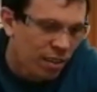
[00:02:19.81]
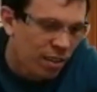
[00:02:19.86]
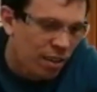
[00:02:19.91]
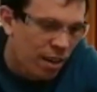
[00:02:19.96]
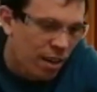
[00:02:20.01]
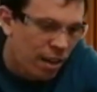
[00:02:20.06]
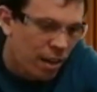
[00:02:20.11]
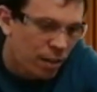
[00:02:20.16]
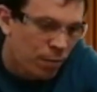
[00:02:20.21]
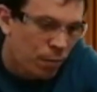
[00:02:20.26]

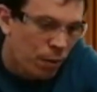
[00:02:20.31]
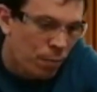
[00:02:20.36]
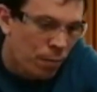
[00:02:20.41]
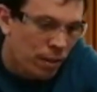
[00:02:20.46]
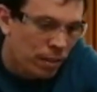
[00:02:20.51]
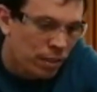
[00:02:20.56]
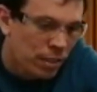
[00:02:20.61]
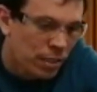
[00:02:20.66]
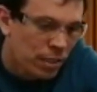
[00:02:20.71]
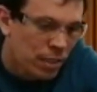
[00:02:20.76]
And my
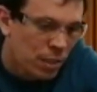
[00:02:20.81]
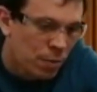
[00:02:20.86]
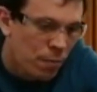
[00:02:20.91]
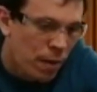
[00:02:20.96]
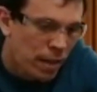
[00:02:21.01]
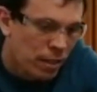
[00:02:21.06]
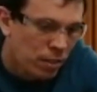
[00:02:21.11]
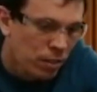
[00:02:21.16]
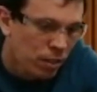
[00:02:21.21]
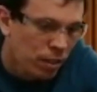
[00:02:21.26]
magnesium
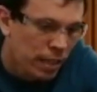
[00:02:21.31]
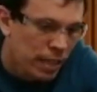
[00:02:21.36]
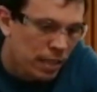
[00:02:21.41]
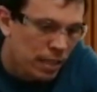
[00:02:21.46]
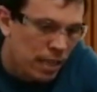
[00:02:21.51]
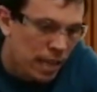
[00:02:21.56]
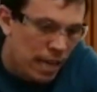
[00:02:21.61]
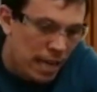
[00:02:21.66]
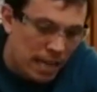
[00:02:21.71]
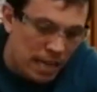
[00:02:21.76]
metal is
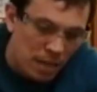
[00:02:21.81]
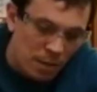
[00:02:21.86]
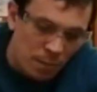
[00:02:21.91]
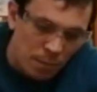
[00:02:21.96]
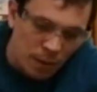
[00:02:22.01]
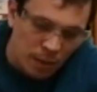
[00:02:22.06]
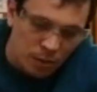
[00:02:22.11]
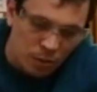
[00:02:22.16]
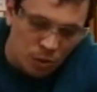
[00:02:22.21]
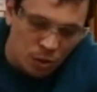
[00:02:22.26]
in,
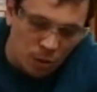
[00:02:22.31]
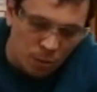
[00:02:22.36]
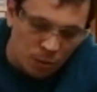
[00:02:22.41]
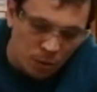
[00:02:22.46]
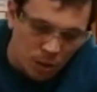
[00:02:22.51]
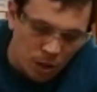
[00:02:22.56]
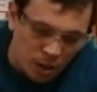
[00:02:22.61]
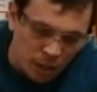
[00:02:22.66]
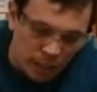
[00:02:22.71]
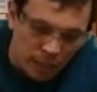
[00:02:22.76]
my stop
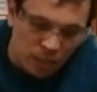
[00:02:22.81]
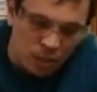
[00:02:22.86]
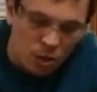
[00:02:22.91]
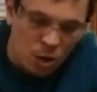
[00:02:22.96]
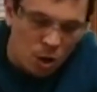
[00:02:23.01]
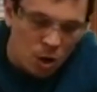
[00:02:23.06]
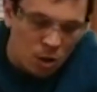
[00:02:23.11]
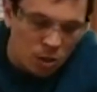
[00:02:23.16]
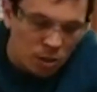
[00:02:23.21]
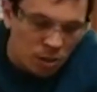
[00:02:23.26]
clock is
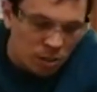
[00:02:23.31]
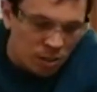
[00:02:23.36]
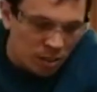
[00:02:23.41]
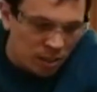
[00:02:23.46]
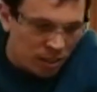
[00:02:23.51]
on,